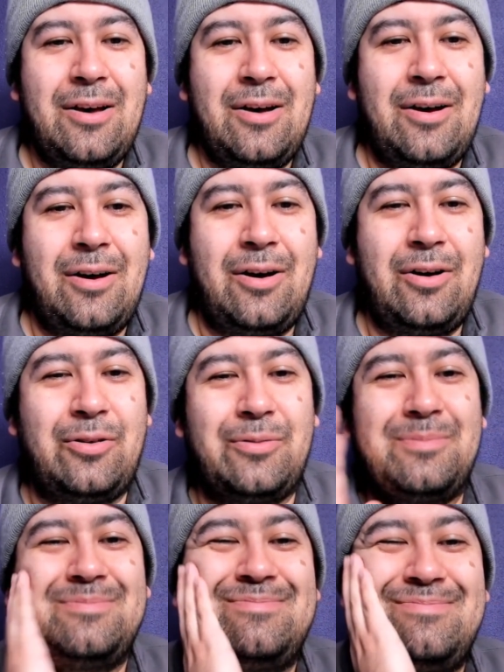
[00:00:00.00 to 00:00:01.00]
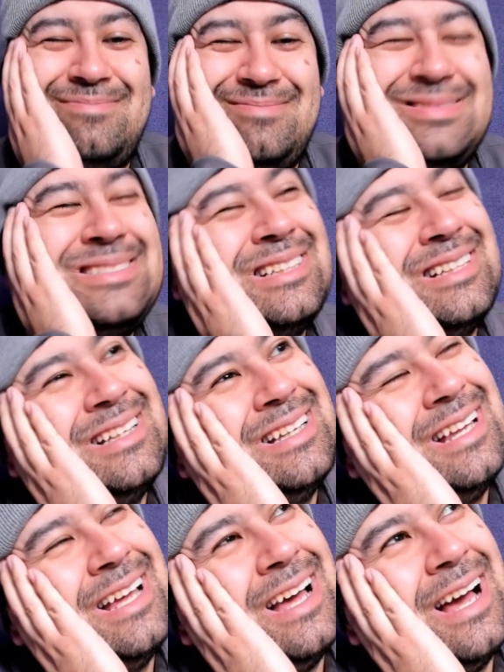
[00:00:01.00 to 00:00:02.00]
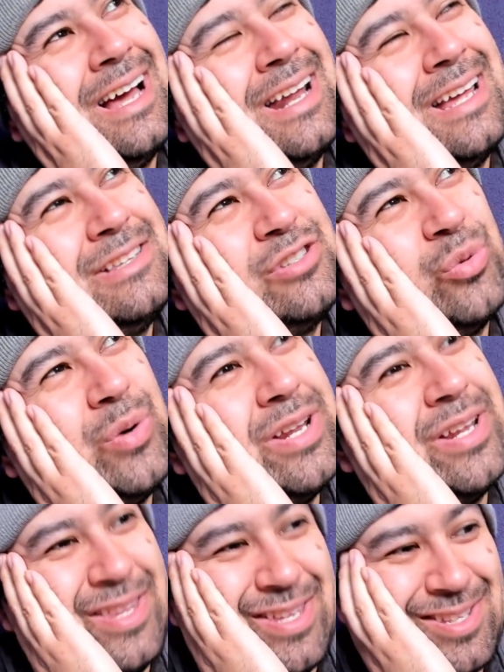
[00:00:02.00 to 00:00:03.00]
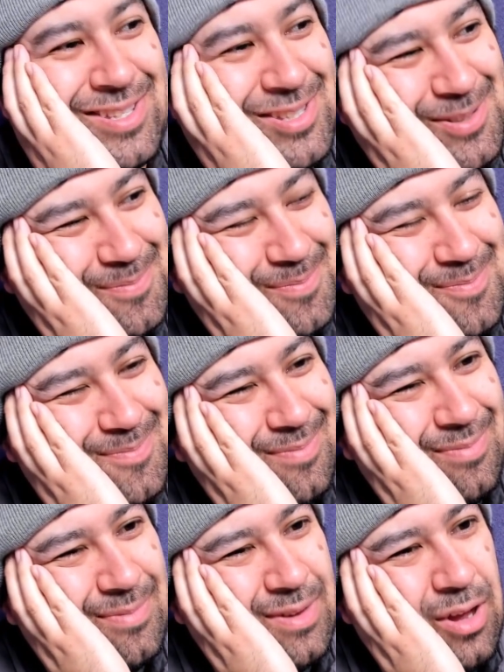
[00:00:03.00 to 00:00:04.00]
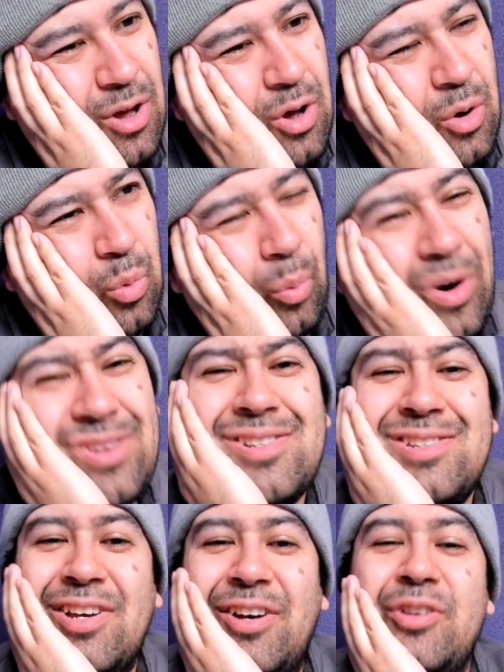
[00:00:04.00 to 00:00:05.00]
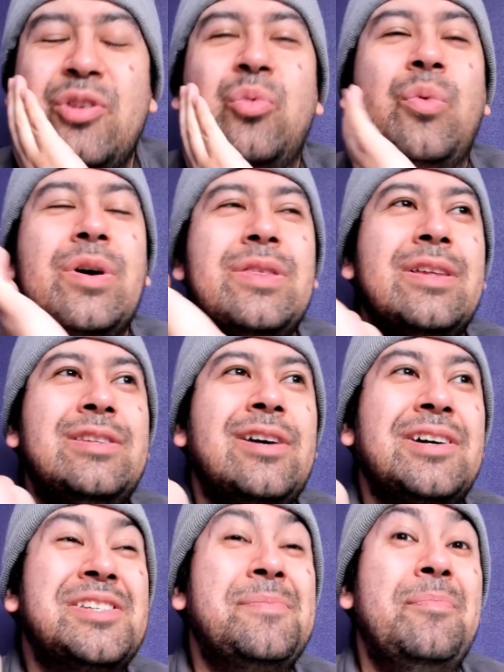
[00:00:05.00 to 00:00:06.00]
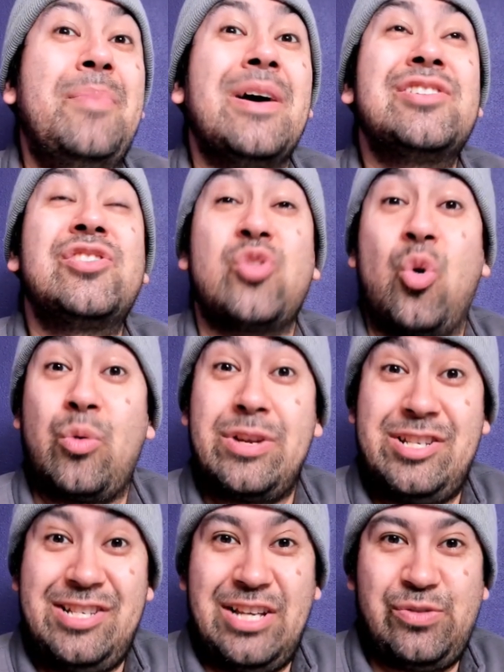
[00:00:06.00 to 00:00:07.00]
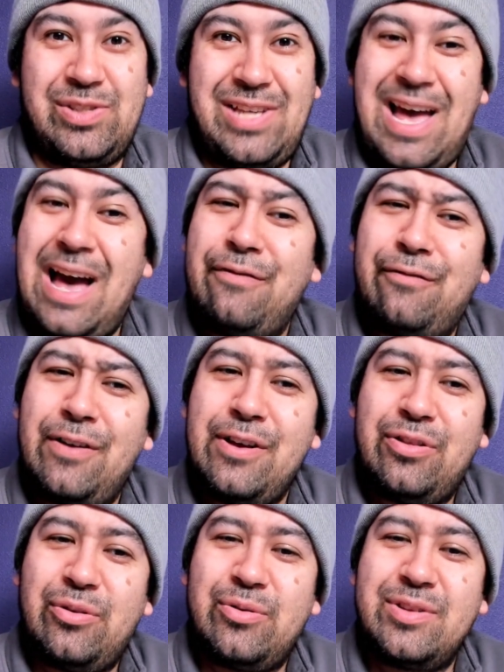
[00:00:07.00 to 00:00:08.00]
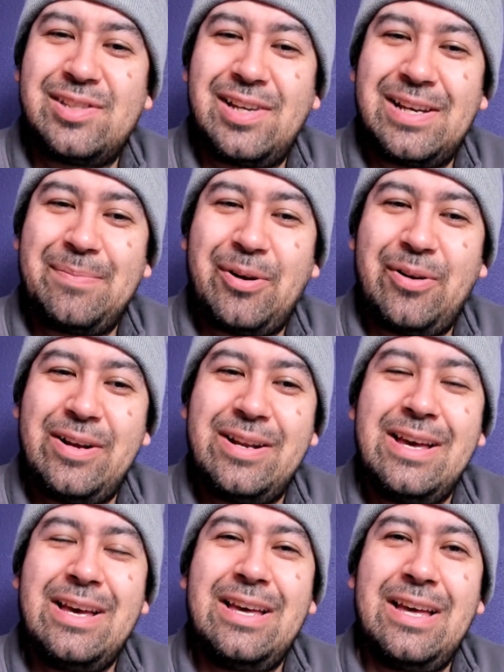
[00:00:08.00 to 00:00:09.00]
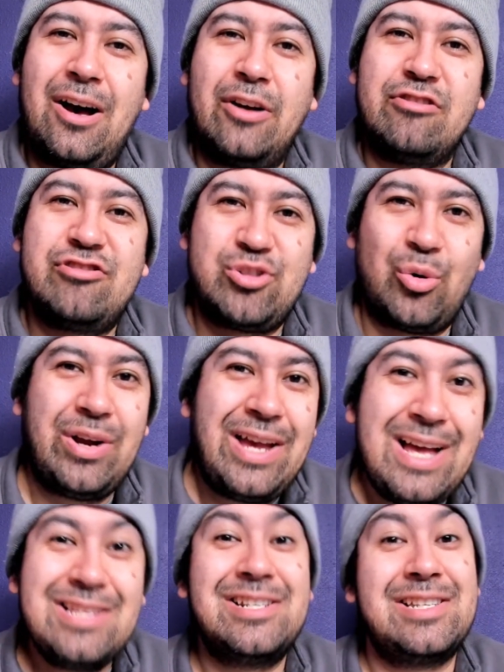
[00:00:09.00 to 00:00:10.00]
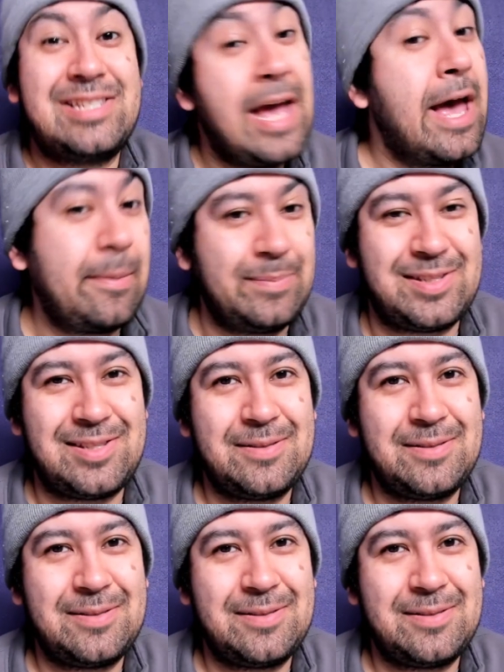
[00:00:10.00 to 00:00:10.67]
Oh, and I tweeted this. What does it tell you when the Ducks' best scoring chance was halfway through the second period on a shorthanded attempt?